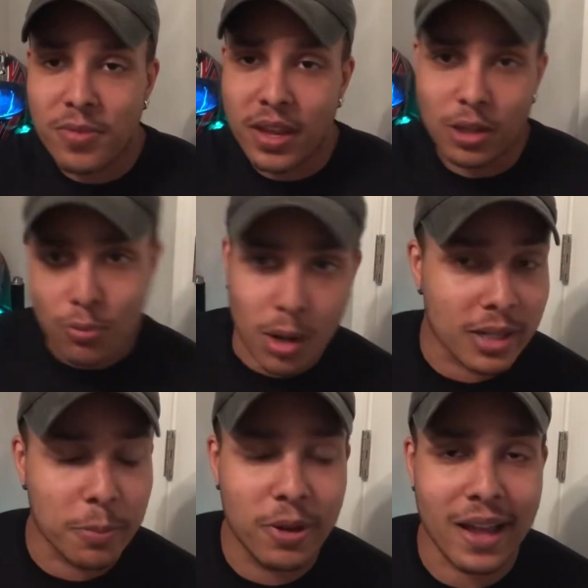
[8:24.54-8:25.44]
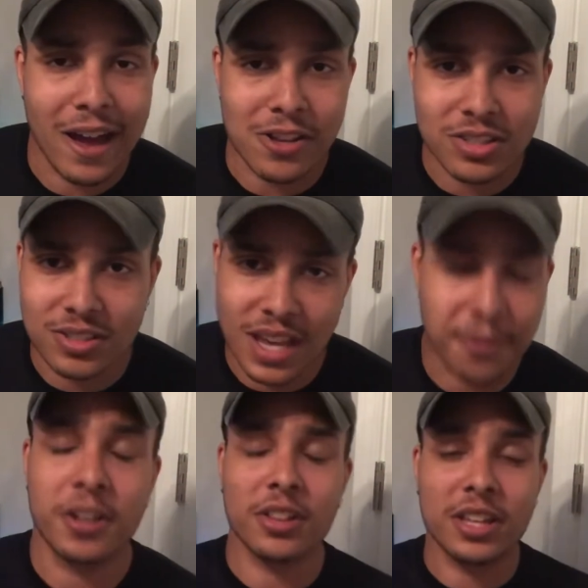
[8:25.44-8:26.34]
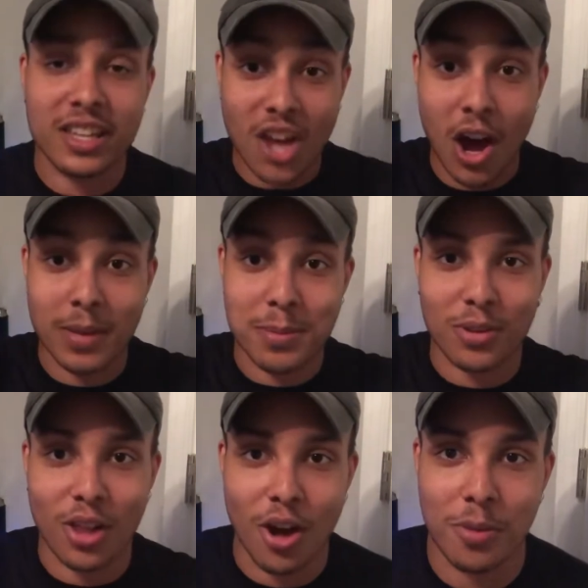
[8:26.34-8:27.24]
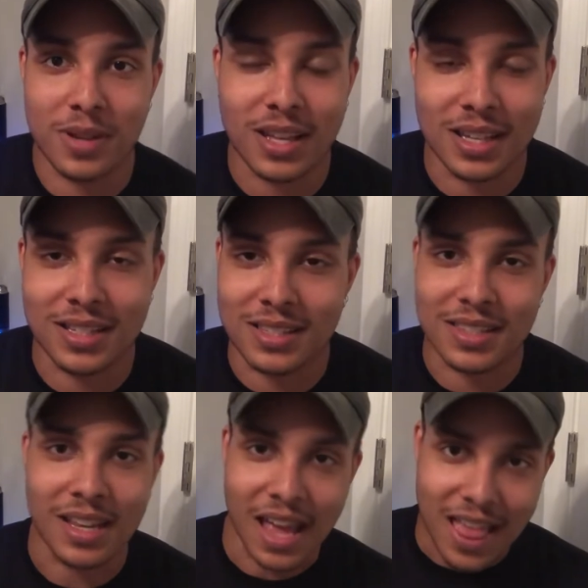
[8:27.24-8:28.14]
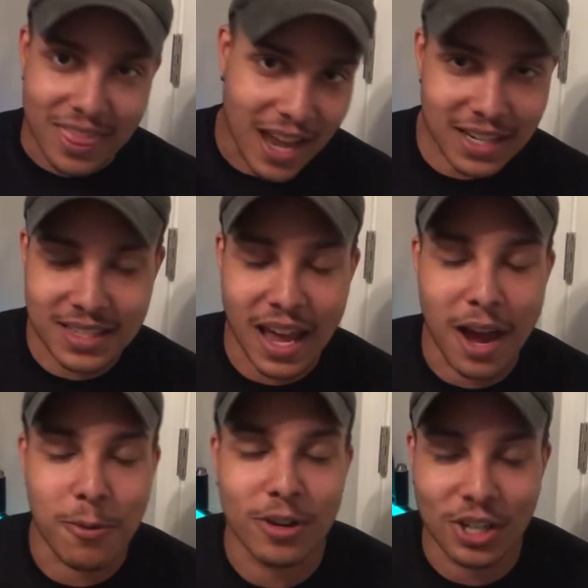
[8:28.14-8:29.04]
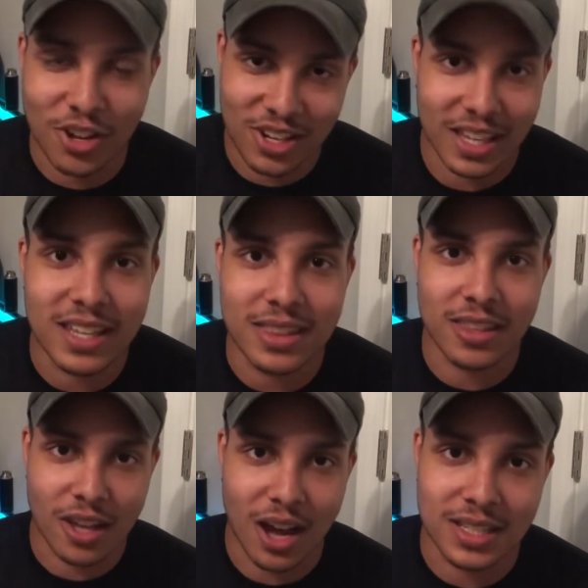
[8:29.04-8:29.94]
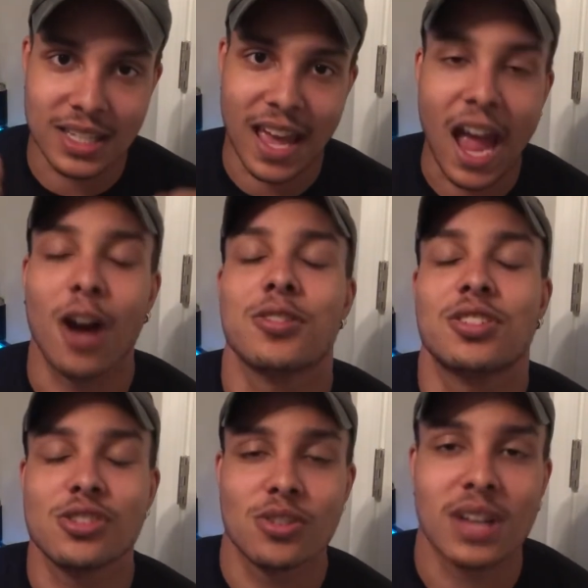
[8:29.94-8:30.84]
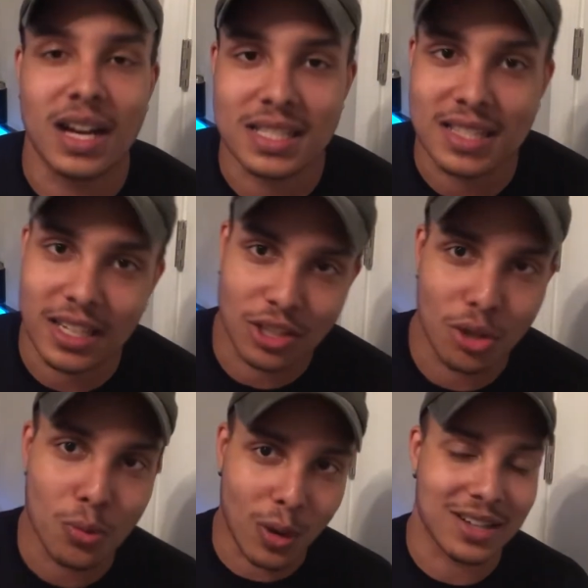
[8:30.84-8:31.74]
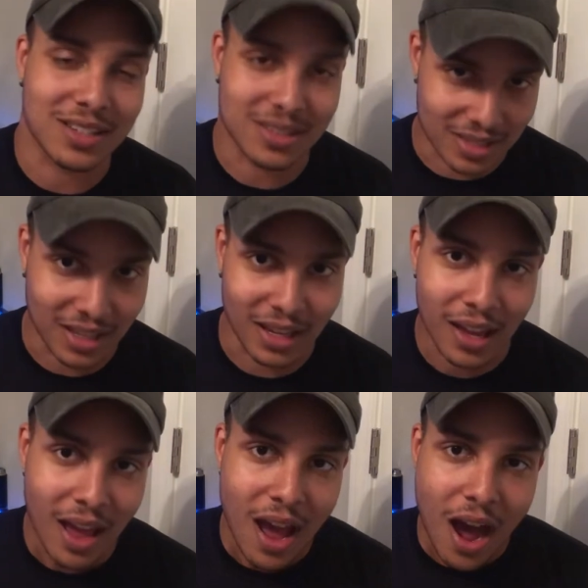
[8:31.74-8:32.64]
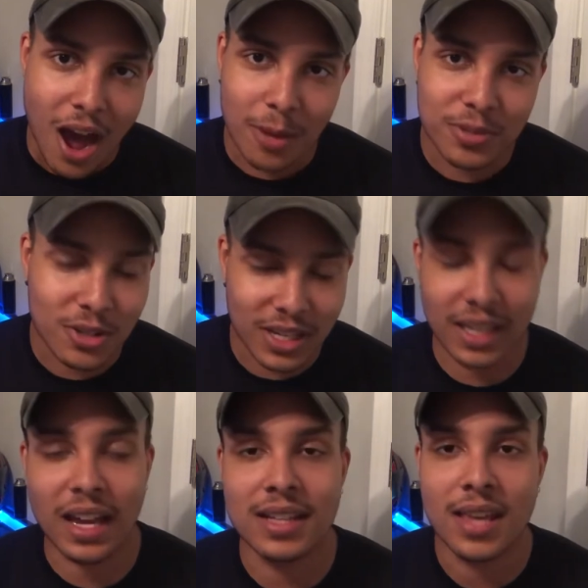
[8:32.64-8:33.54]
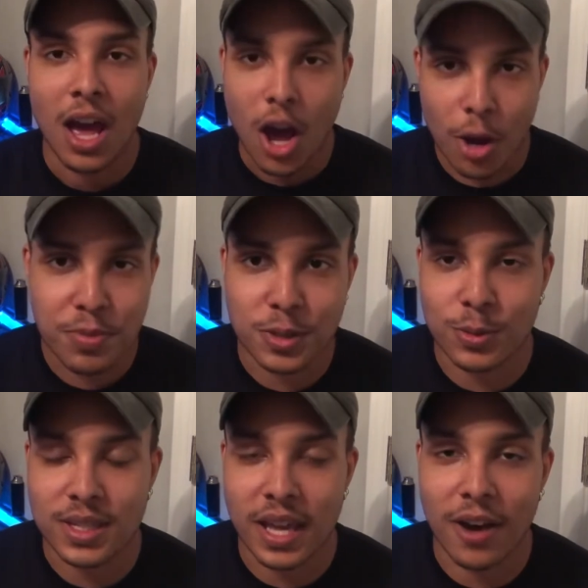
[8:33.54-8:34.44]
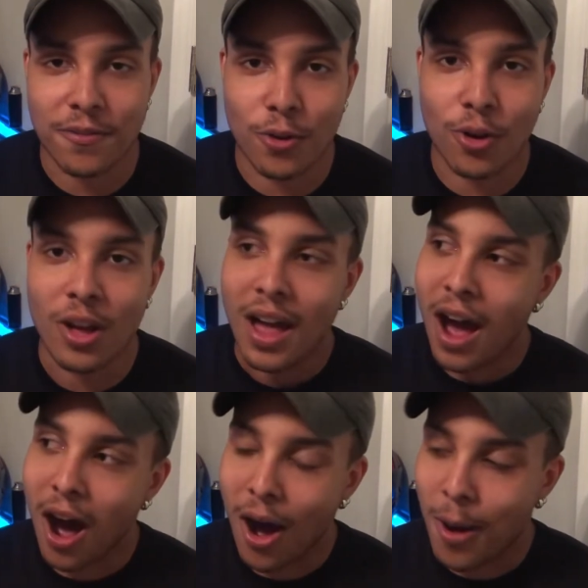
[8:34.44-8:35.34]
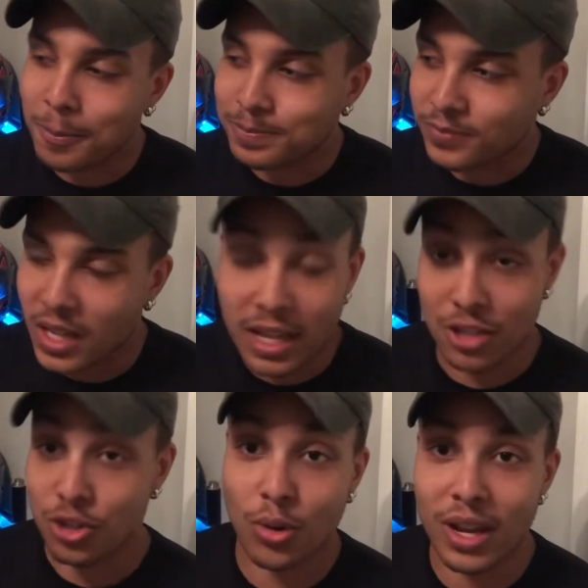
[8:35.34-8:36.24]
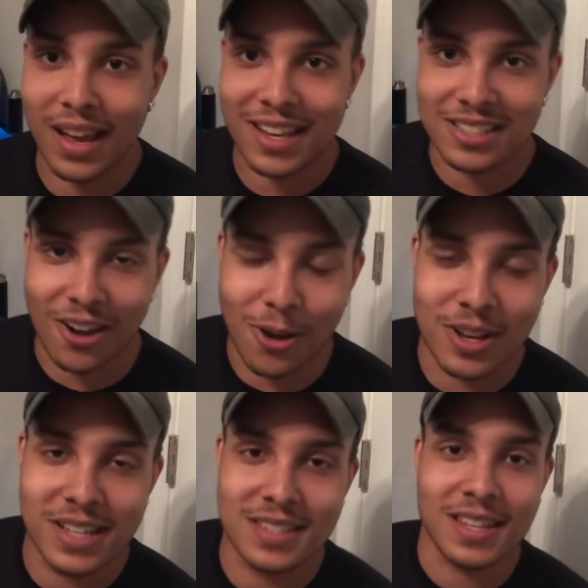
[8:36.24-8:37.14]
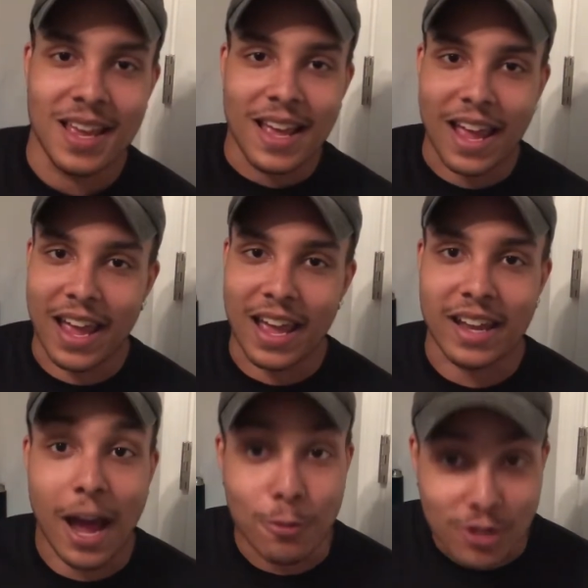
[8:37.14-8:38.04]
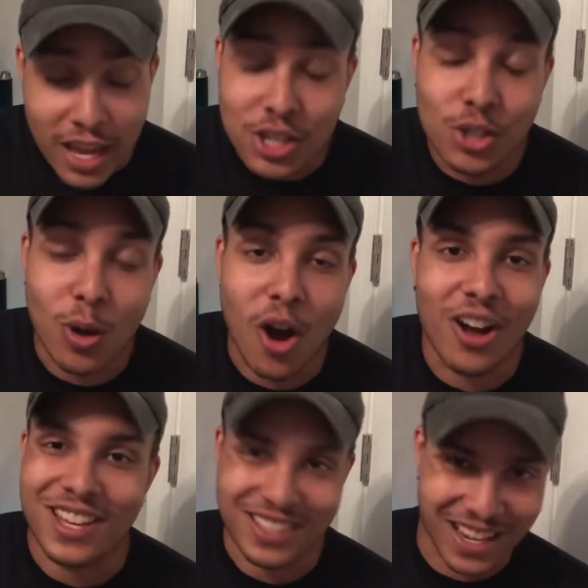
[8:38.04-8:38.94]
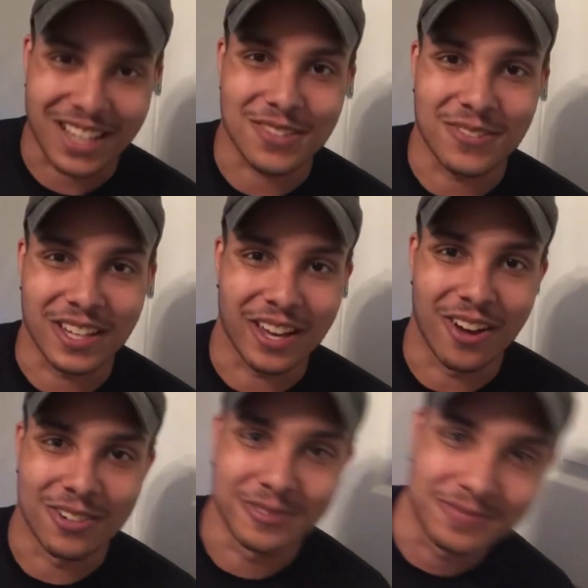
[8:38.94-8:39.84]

that you want me to put out. So definitely comment below, because that is how we're going to get the content out to you guys that you want to see. So again, guys, hope this was helpful. Enjoy it as always, and I will catch you all in the next video.